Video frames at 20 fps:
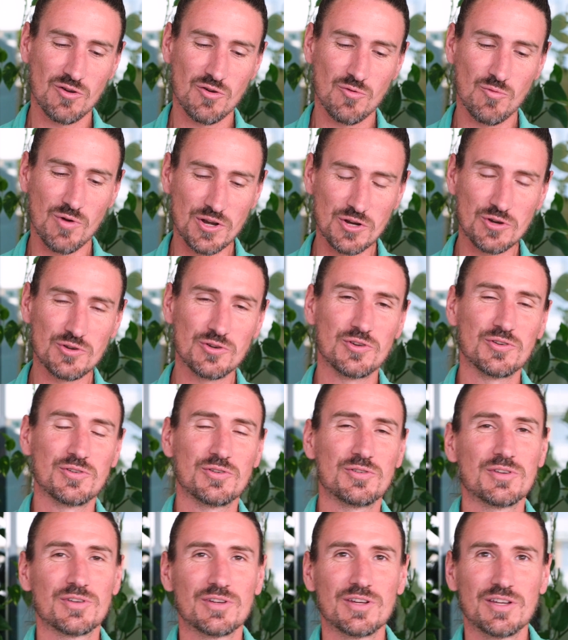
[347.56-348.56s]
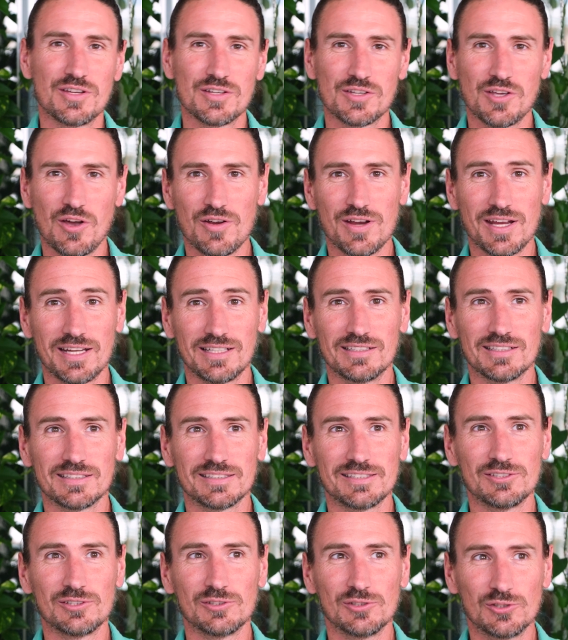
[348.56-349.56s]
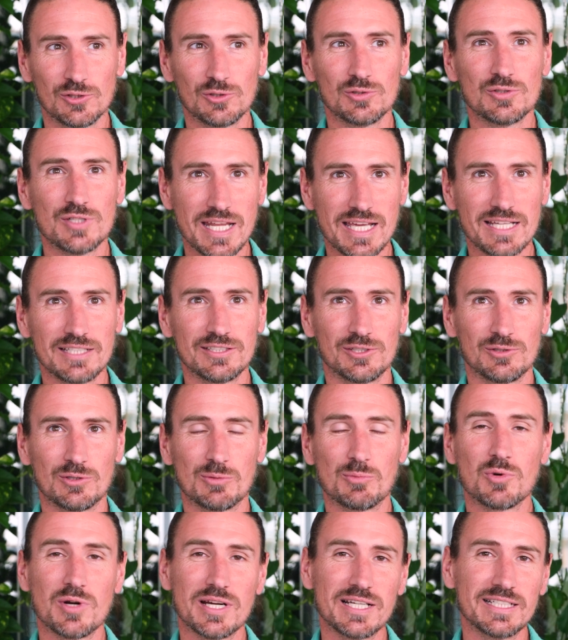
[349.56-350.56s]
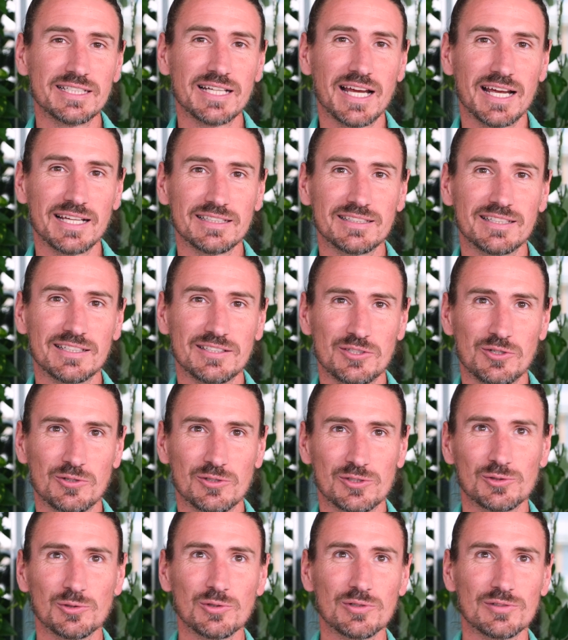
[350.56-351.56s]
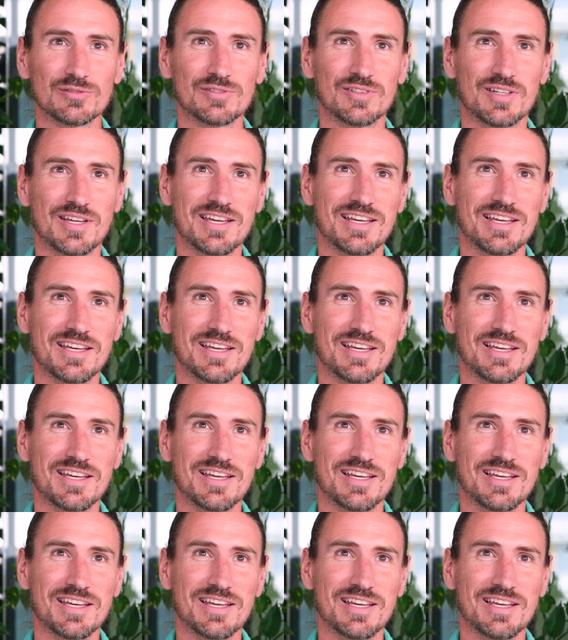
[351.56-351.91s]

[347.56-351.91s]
When you do go headless, you do need to appreciate that you're sort of